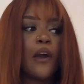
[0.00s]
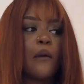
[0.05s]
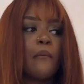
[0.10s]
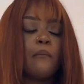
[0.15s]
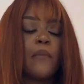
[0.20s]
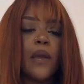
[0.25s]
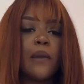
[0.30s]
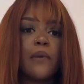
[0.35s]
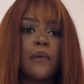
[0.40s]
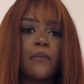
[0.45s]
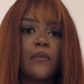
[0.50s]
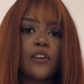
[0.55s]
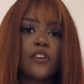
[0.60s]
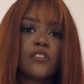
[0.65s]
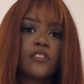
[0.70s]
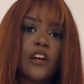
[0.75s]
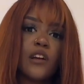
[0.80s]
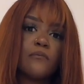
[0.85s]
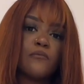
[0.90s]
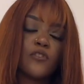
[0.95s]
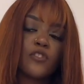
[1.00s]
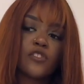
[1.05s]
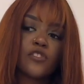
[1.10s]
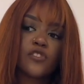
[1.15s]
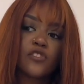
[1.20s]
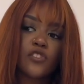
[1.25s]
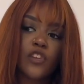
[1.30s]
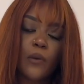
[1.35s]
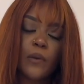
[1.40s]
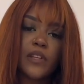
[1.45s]
Maybe because I'm
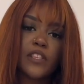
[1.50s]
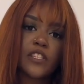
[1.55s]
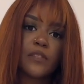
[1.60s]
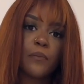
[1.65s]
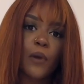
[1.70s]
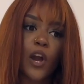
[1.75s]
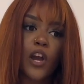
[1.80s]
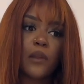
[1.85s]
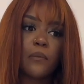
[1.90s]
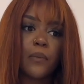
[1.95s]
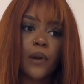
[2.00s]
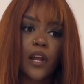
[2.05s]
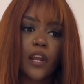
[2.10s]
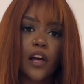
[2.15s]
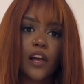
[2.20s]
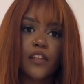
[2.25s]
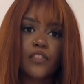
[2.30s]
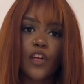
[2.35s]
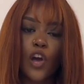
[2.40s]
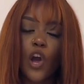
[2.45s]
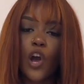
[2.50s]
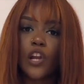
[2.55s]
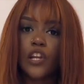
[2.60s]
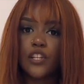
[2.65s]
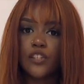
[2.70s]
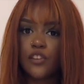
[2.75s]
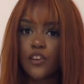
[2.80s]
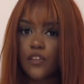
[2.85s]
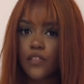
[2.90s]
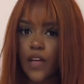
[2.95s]
just so inspired by like the early
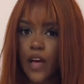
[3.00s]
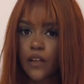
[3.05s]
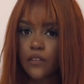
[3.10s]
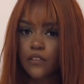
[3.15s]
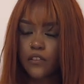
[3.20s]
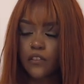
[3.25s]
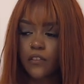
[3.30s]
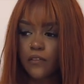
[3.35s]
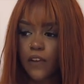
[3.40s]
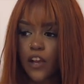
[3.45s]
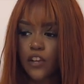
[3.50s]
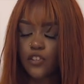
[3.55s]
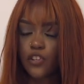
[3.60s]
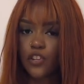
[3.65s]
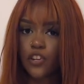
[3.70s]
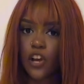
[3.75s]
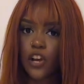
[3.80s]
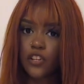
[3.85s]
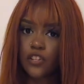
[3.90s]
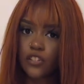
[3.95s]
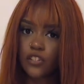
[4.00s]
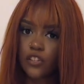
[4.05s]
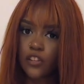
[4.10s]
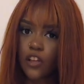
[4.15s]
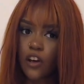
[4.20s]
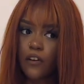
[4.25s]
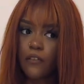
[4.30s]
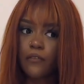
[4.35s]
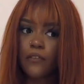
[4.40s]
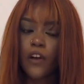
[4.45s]
2000s fashion, I just
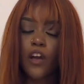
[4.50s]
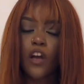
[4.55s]
love